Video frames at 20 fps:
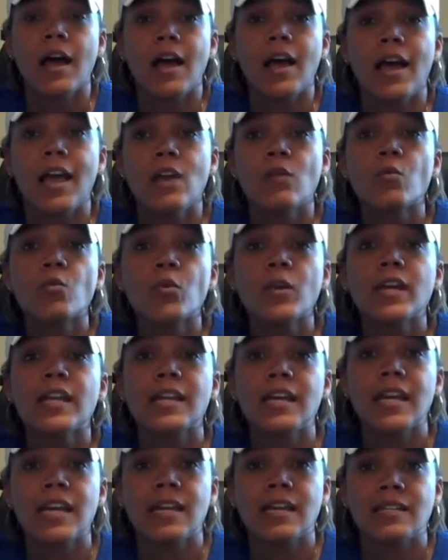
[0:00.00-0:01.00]
and
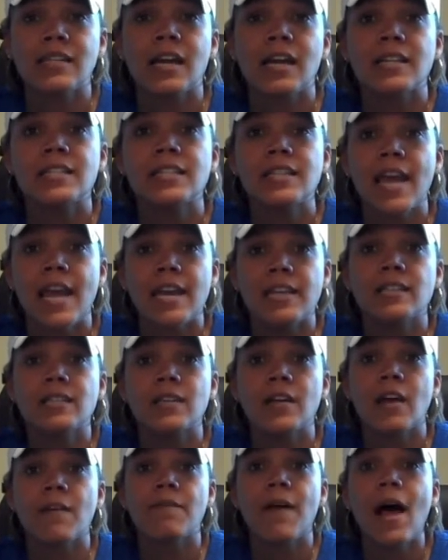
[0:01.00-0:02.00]
really get a
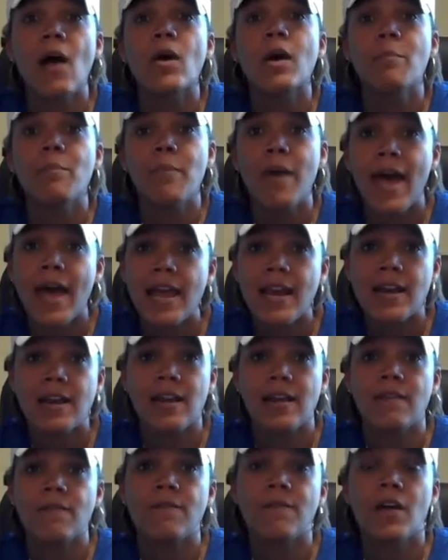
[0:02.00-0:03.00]
taste of how
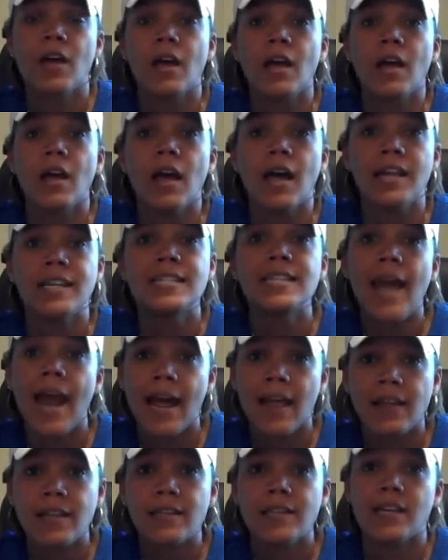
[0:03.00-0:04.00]
competitive and
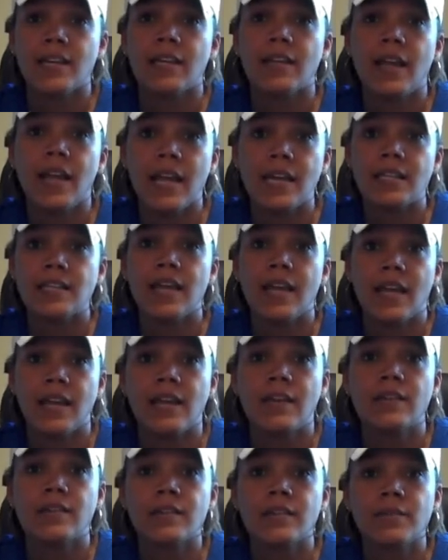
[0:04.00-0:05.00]
talented the A-10
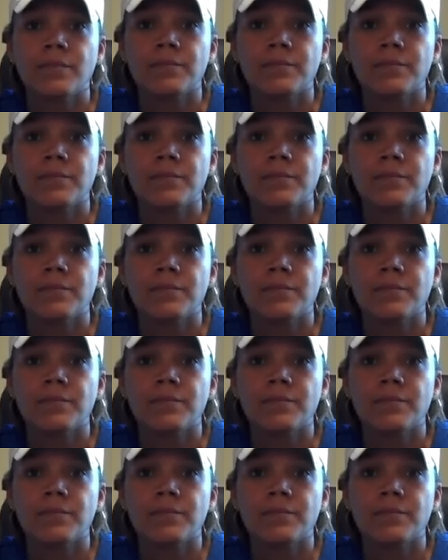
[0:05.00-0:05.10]
is.